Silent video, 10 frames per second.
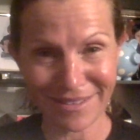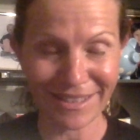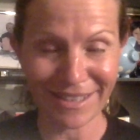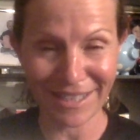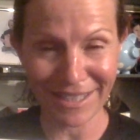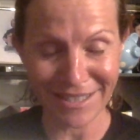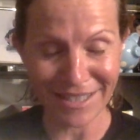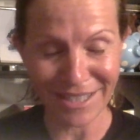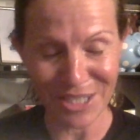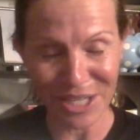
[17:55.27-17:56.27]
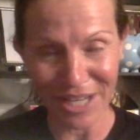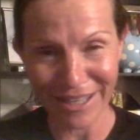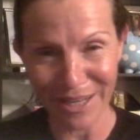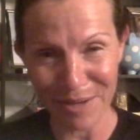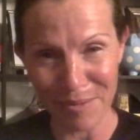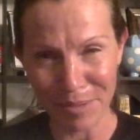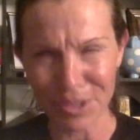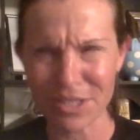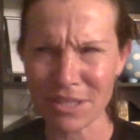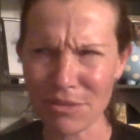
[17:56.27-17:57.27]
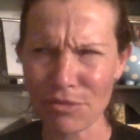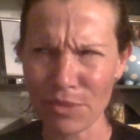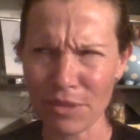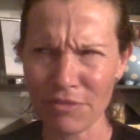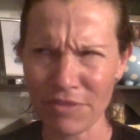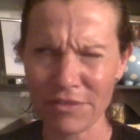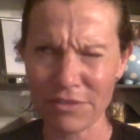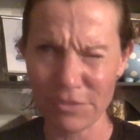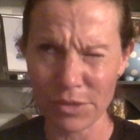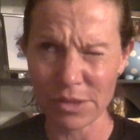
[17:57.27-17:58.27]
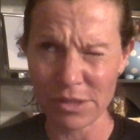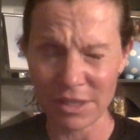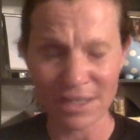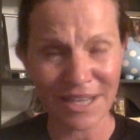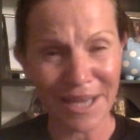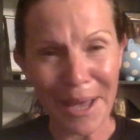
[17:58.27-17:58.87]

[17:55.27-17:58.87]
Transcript: It's in the shell. I can't remember. It's either 3 to 5 or 4 to 6.